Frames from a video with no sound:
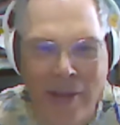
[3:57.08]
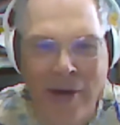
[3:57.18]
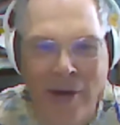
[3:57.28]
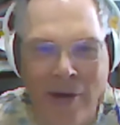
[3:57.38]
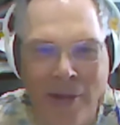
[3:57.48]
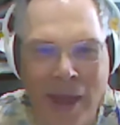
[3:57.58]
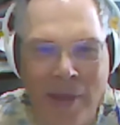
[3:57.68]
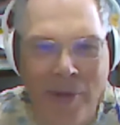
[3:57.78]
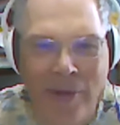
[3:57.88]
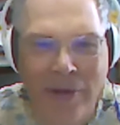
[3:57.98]
her
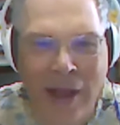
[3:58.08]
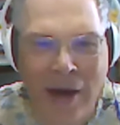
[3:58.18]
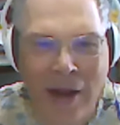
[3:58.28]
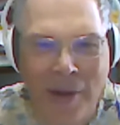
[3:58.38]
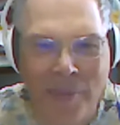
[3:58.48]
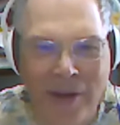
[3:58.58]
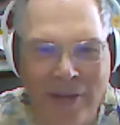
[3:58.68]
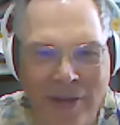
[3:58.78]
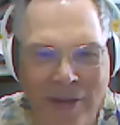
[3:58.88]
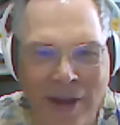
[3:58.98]
labels and on a
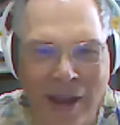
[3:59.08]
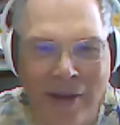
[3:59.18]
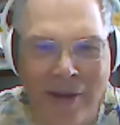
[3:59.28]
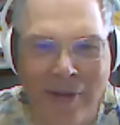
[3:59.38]
business site